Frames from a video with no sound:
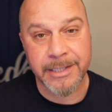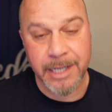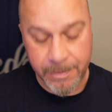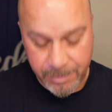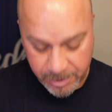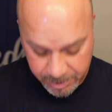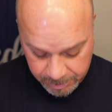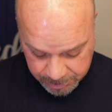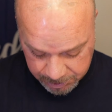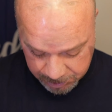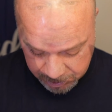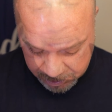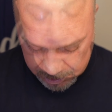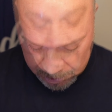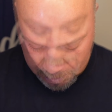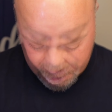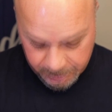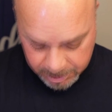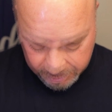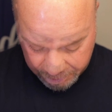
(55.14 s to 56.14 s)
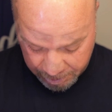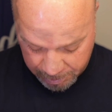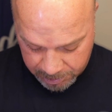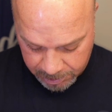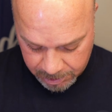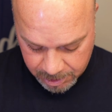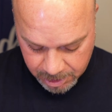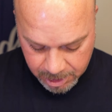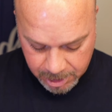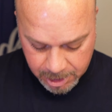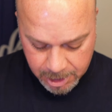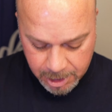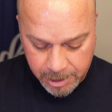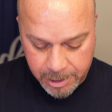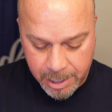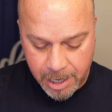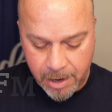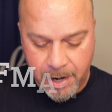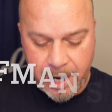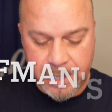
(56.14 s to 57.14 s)
time of the season.
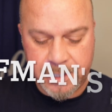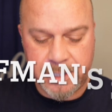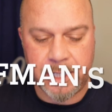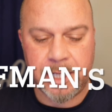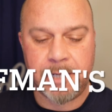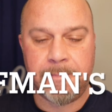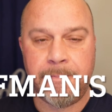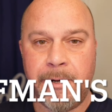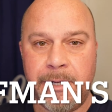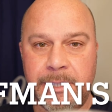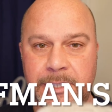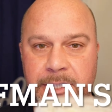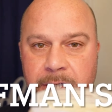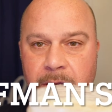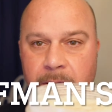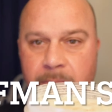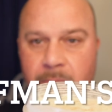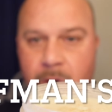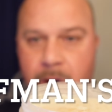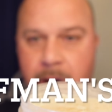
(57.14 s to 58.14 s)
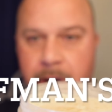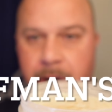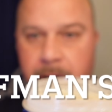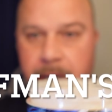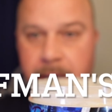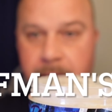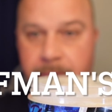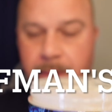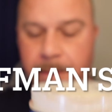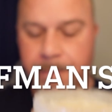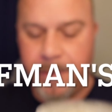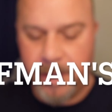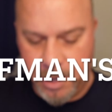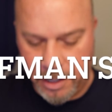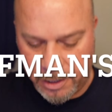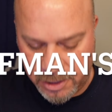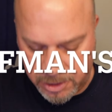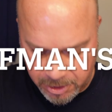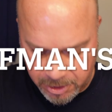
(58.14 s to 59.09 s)
Now, I did put some water in the pot,